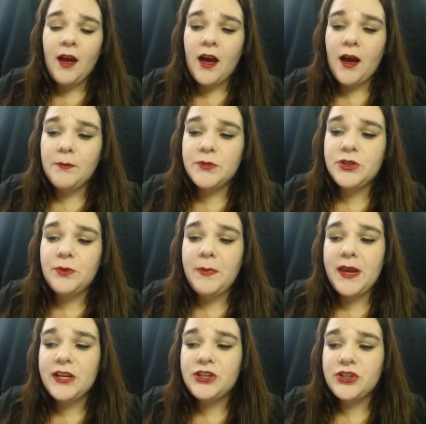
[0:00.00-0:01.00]
Um, so
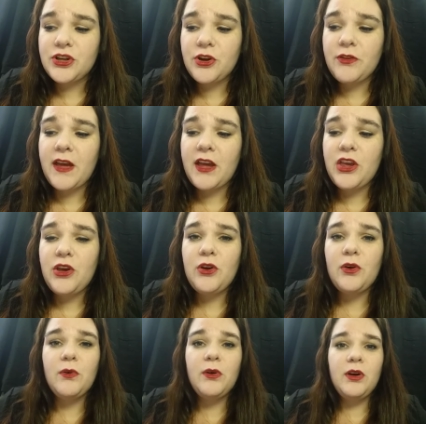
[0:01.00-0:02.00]
make sure that
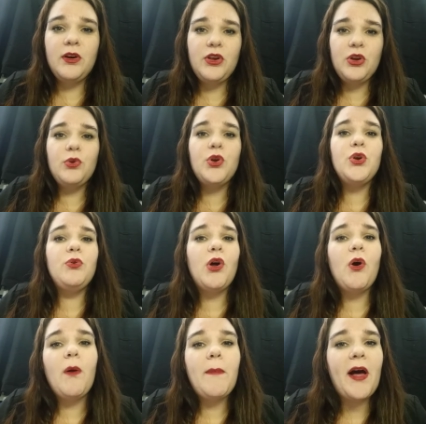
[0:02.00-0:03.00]
you, you you
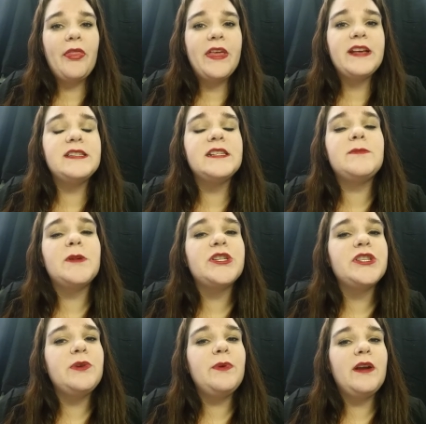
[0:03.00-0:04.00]
know about things,
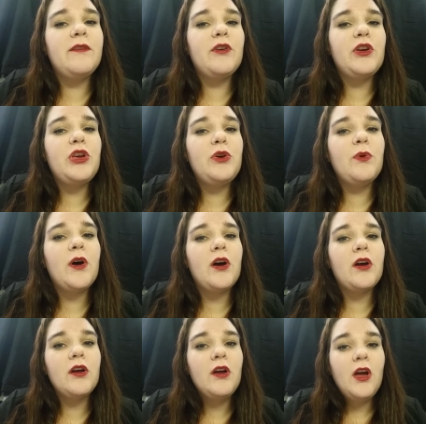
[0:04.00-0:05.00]
especially whenever you
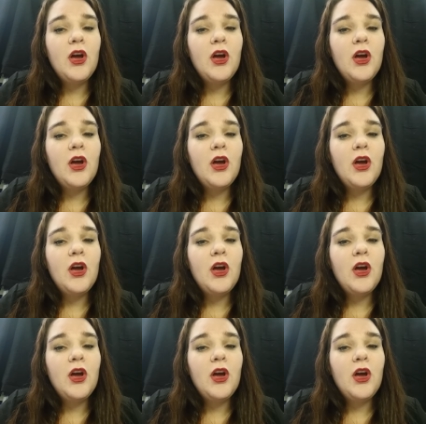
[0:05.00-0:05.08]
are